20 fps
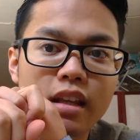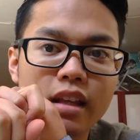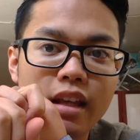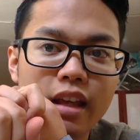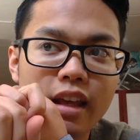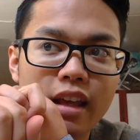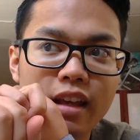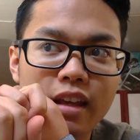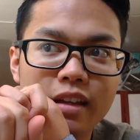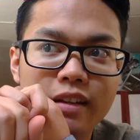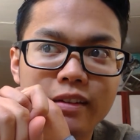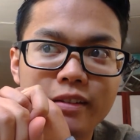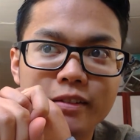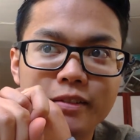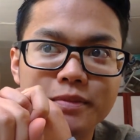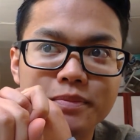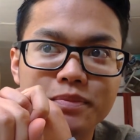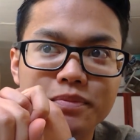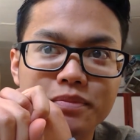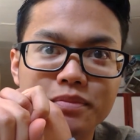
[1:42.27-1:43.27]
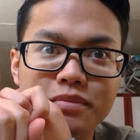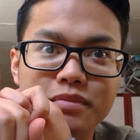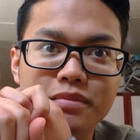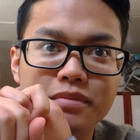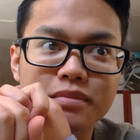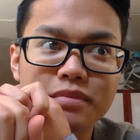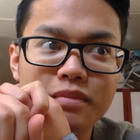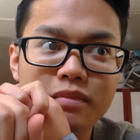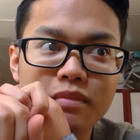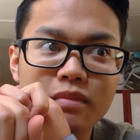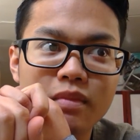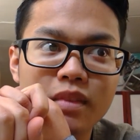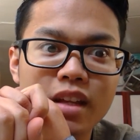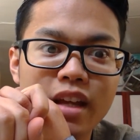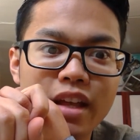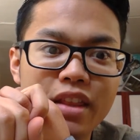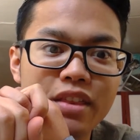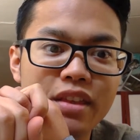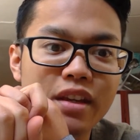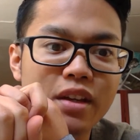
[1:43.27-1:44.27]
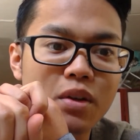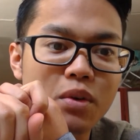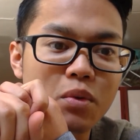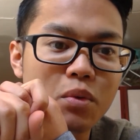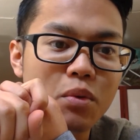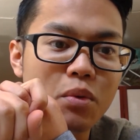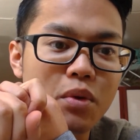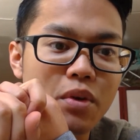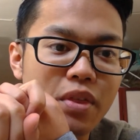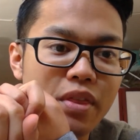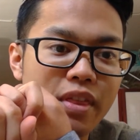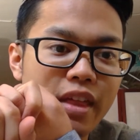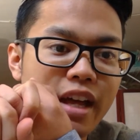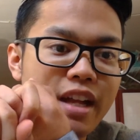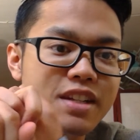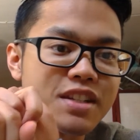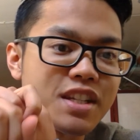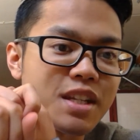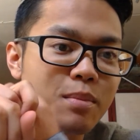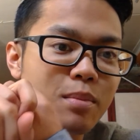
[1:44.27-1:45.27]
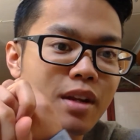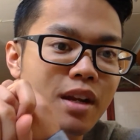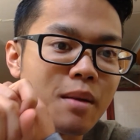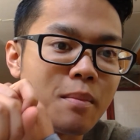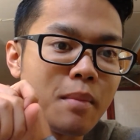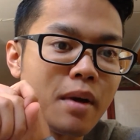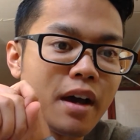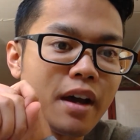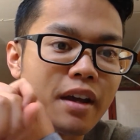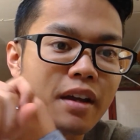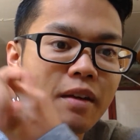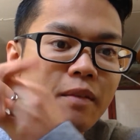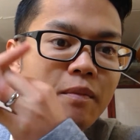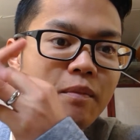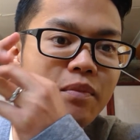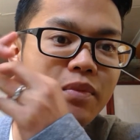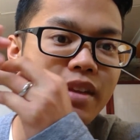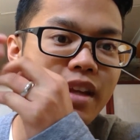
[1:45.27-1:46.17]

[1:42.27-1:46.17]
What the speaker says: And I think with that tidbit in mind,